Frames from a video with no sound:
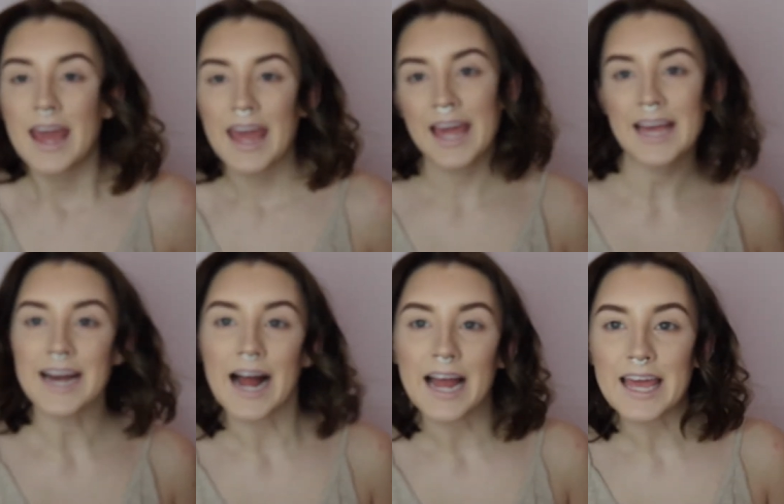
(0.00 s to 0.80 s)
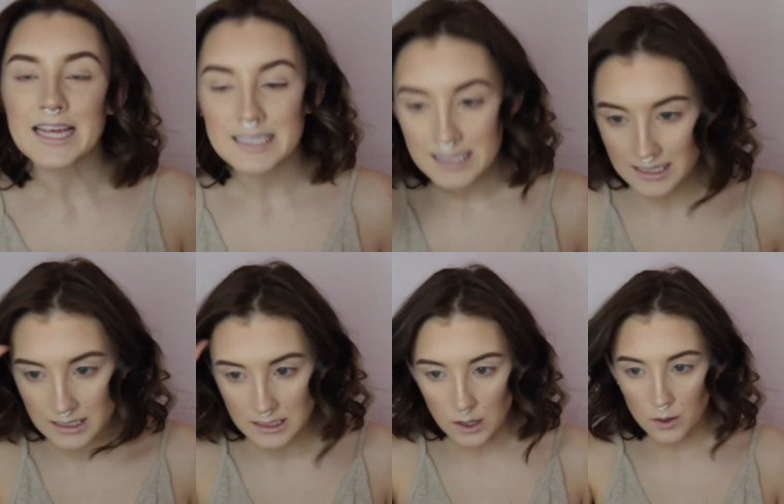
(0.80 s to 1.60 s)
Hey guys,
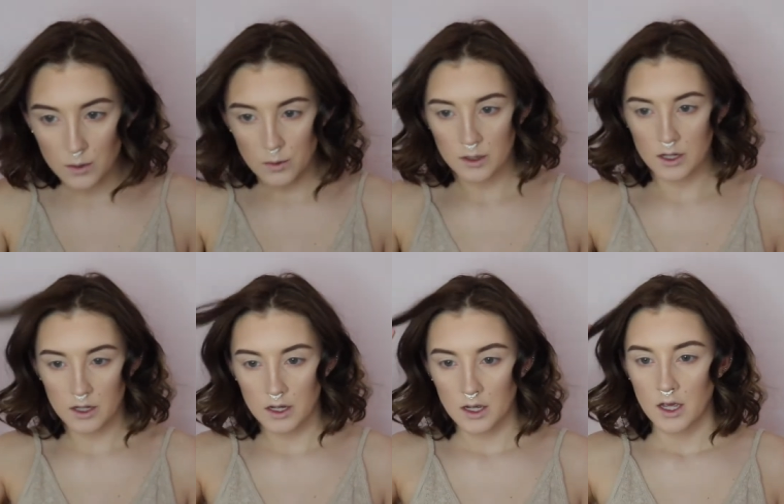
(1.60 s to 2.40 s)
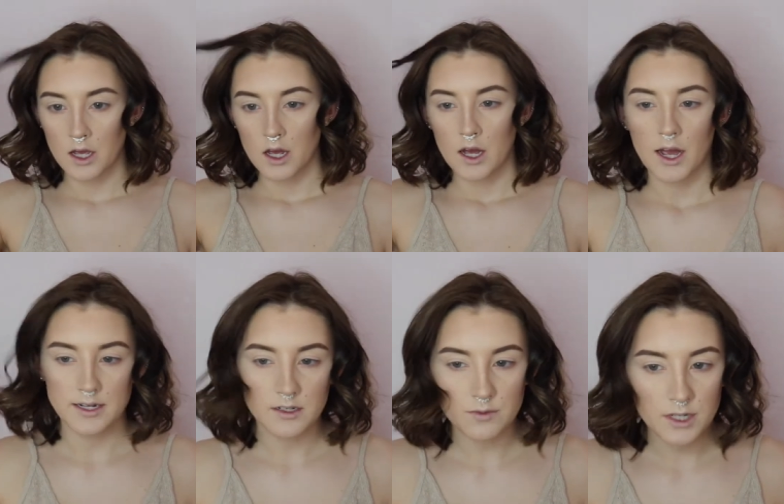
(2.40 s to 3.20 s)
so I
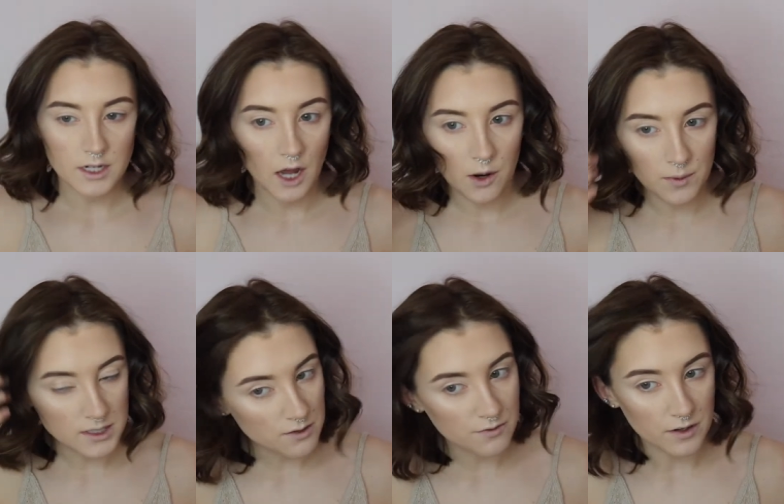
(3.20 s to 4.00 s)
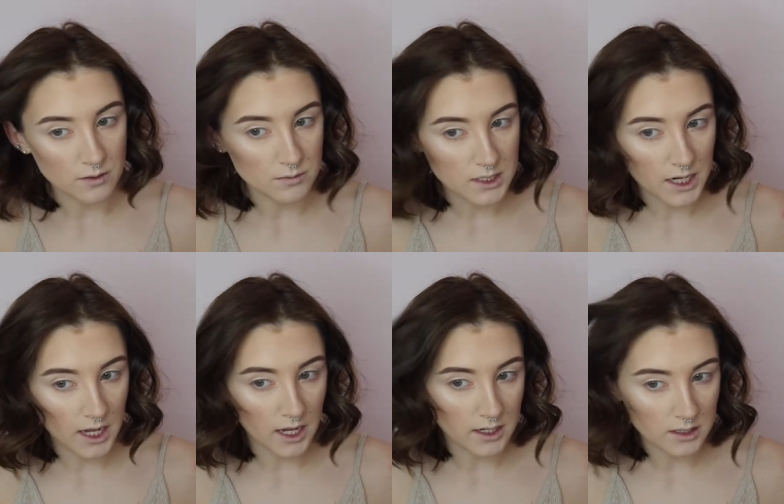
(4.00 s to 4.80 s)
didn't really know what to film
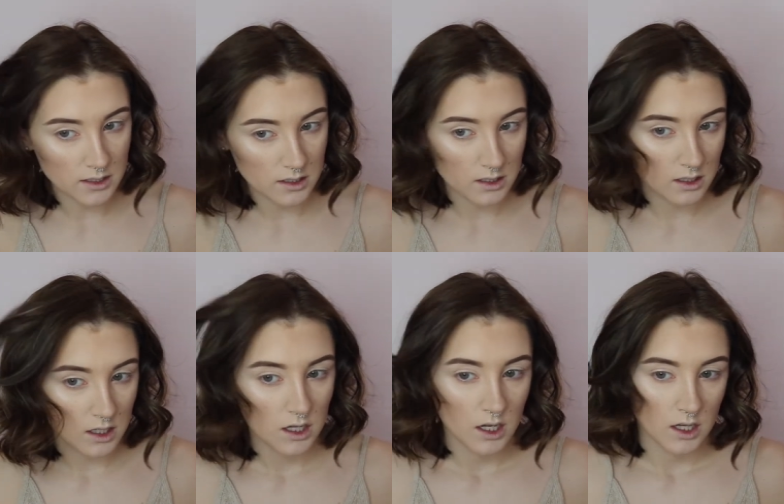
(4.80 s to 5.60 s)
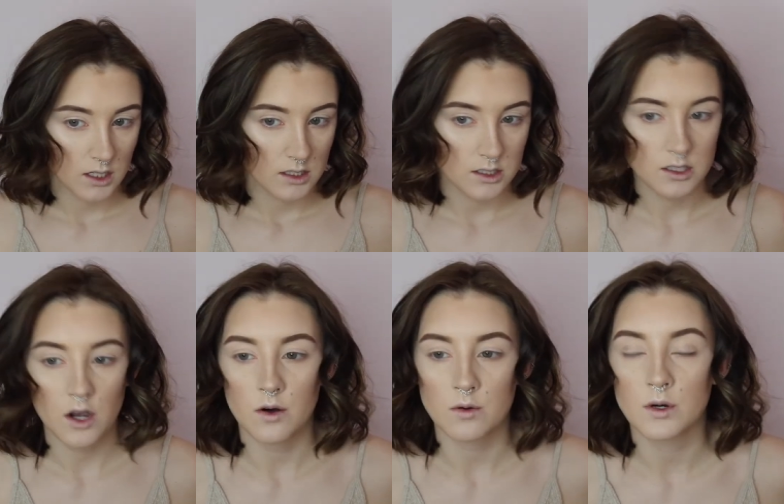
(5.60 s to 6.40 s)
today.
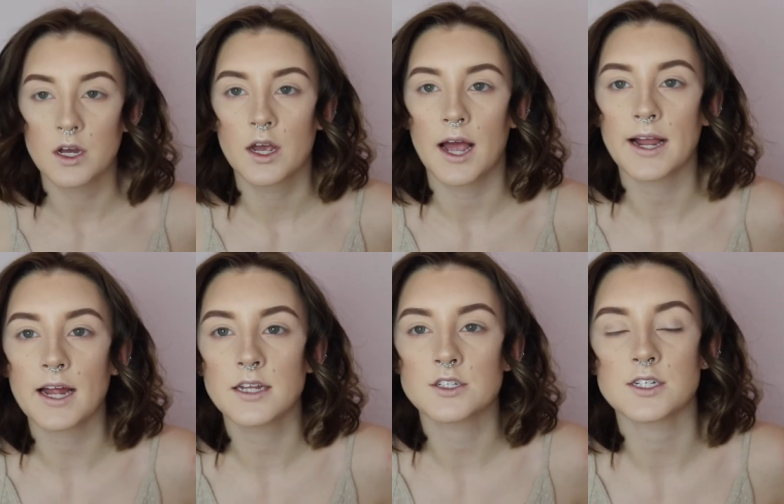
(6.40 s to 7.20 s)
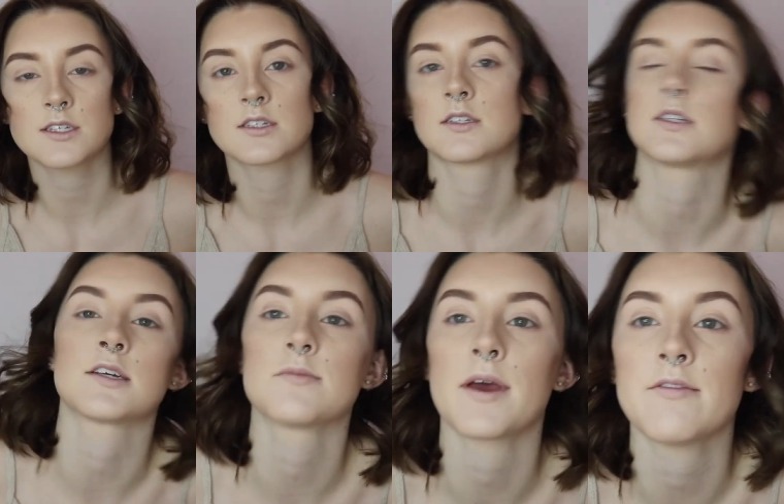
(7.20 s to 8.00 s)
So, I kind of just
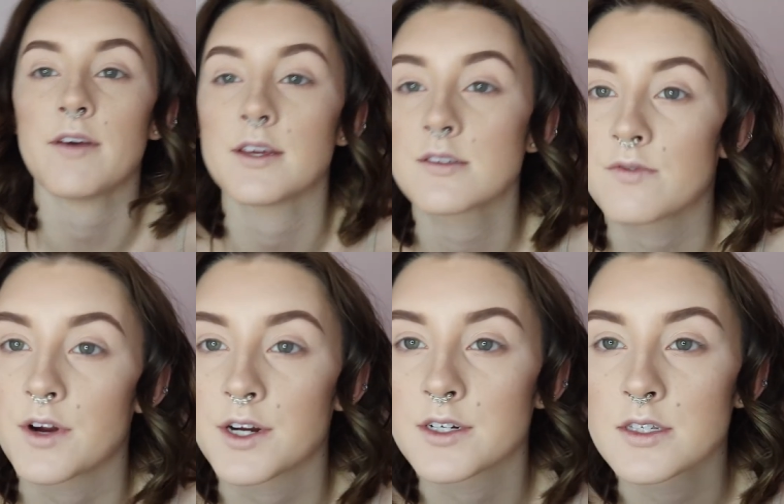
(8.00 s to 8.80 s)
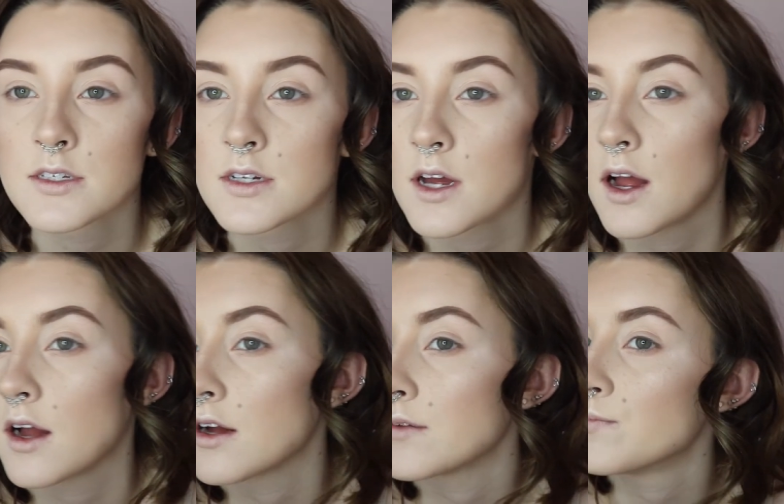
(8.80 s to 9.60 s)
did my face first.
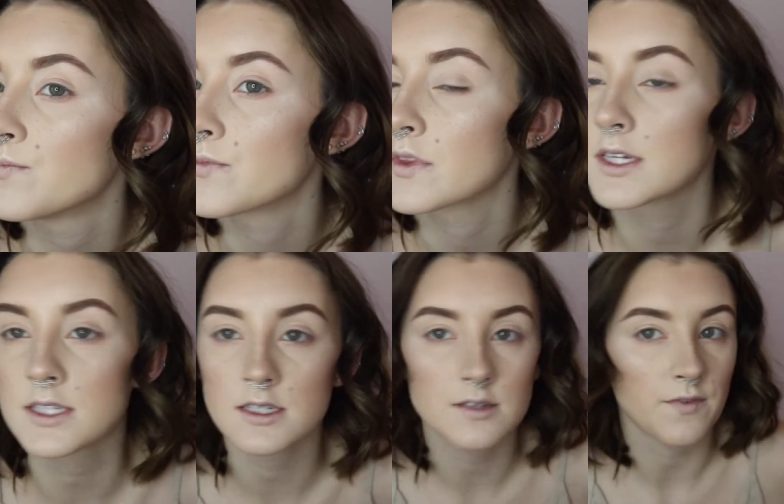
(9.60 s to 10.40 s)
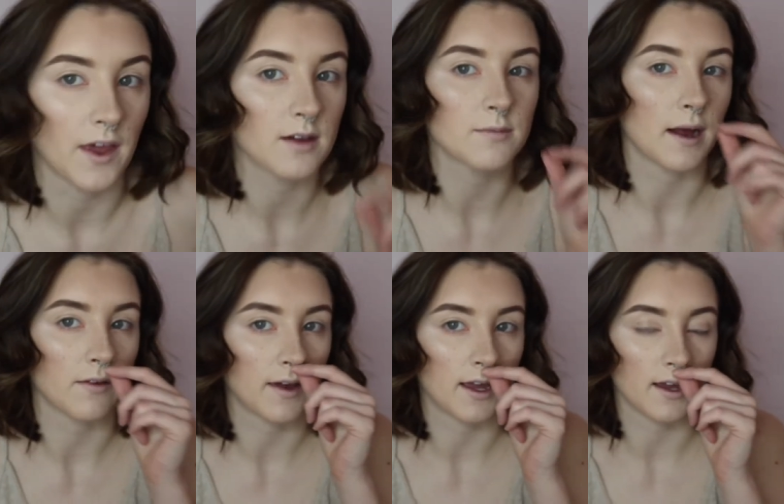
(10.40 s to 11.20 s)
This is fake, by the
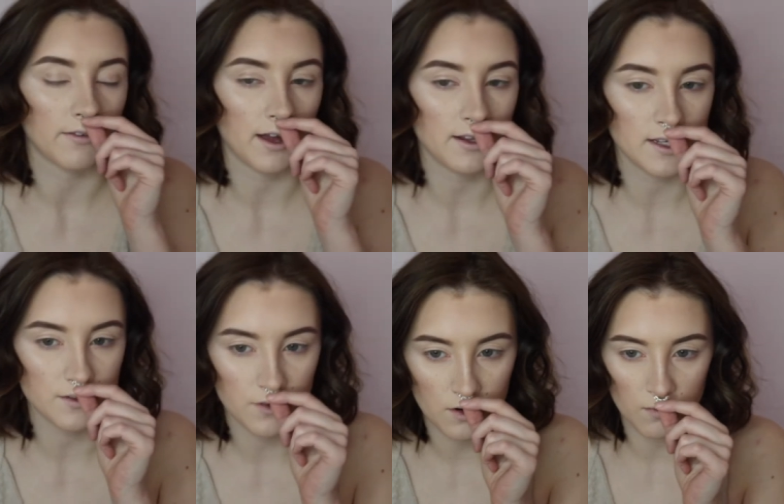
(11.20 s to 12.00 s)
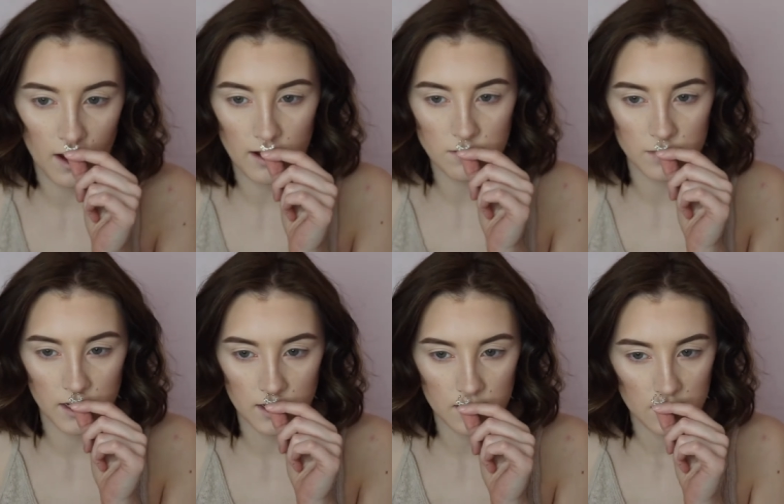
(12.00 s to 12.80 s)
way. I've had these for a while,
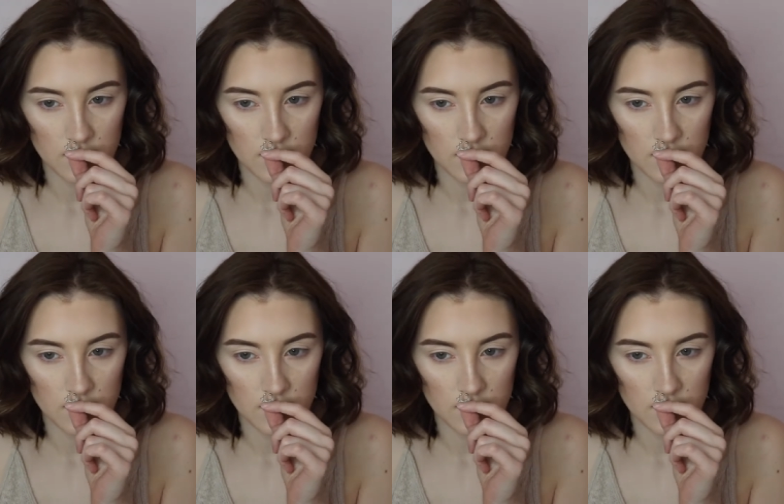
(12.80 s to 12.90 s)
but